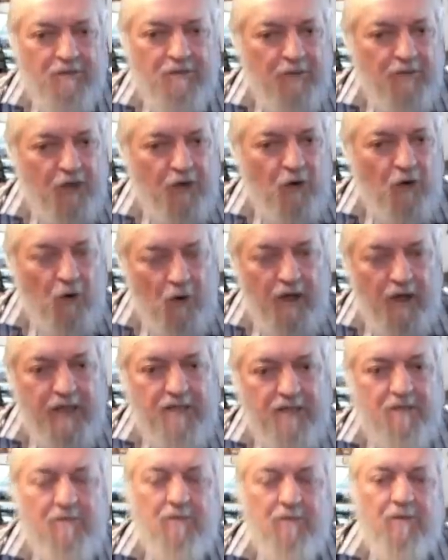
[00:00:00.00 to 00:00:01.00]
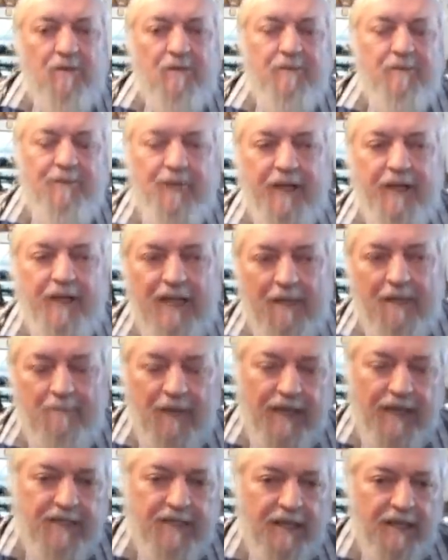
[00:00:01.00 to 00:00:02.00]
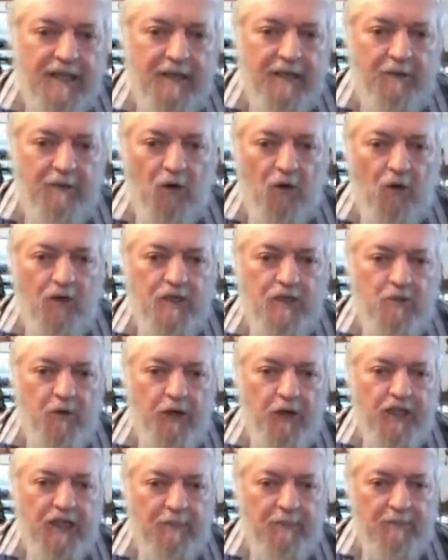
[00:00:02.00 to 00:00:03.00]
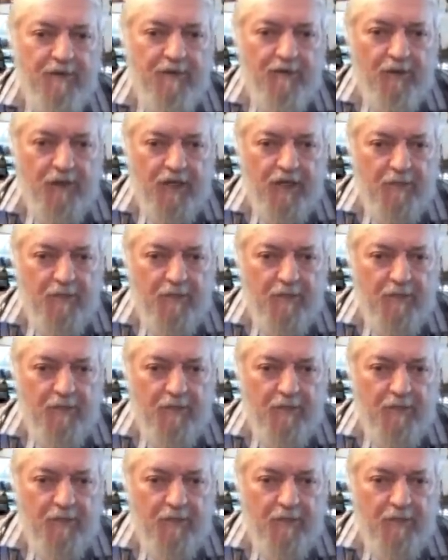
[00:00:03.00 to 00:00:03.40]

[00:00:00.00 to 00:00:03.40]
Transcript: always, okay, basically we always worked up before an